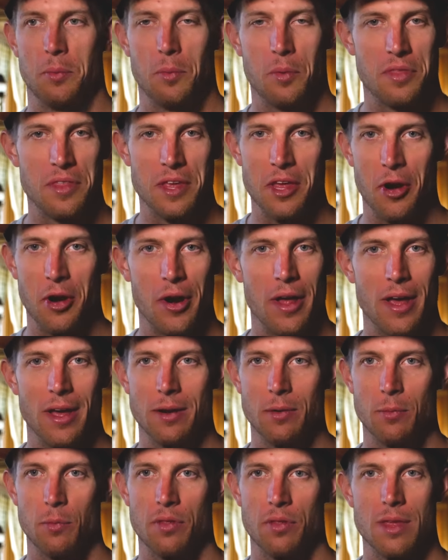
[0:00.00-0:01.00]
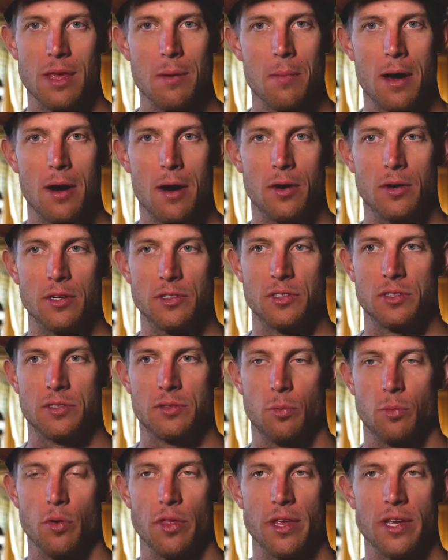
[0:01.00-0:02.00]
with the internet, with email,
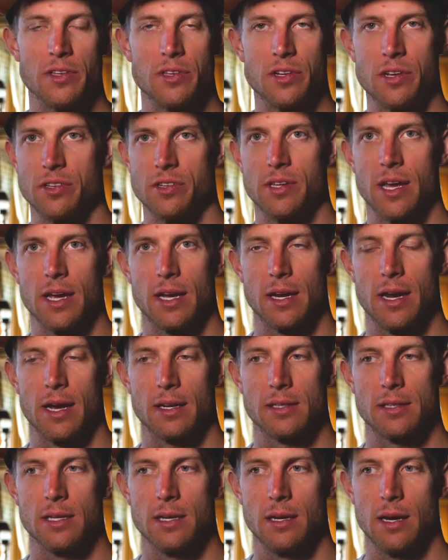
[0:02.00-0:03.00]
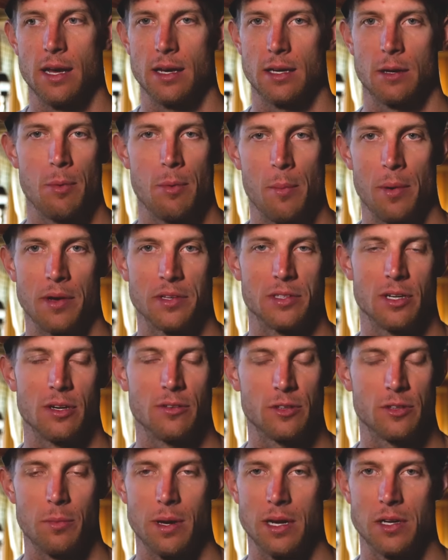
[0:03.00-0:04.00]
it's really easy to stay connected, and I commit
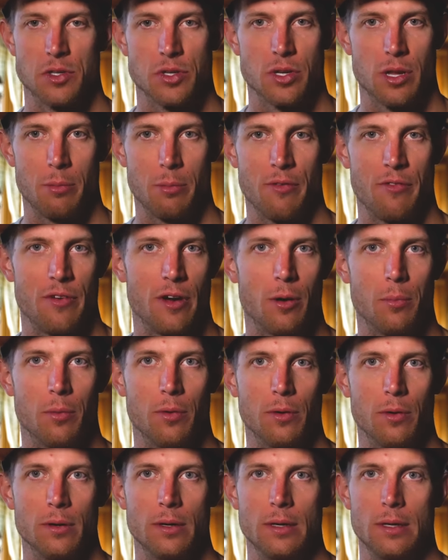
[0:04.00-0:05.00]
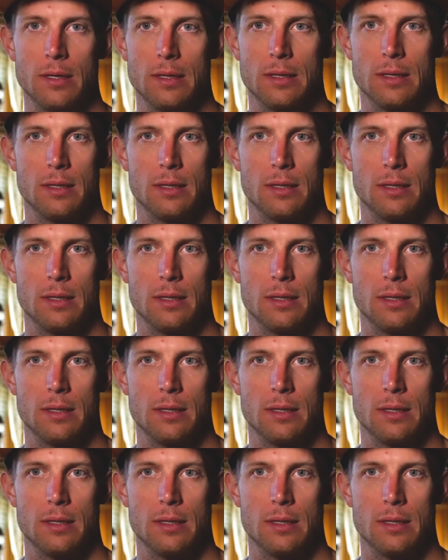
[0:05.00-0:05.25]
myself to making sure that I'm available